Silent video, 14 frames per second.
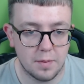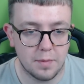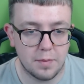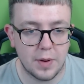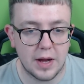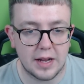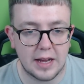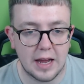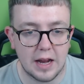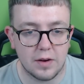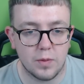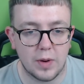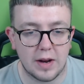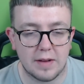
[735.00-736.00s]
But
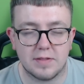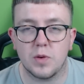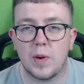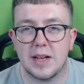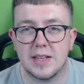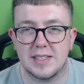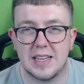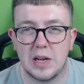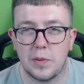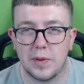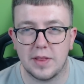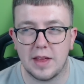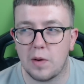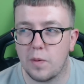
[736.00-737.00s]
again, we'll have to wait and see
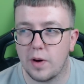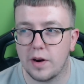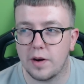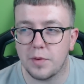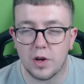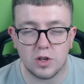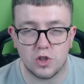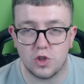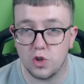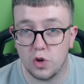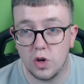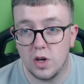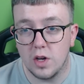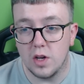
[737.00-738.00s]
with that one. I'm not
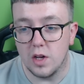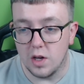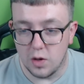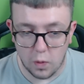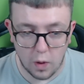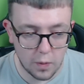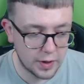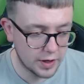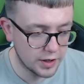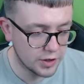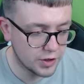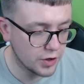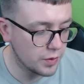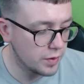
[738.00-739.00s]
sure what we're gonna
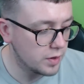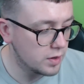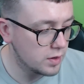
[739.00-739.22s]
do.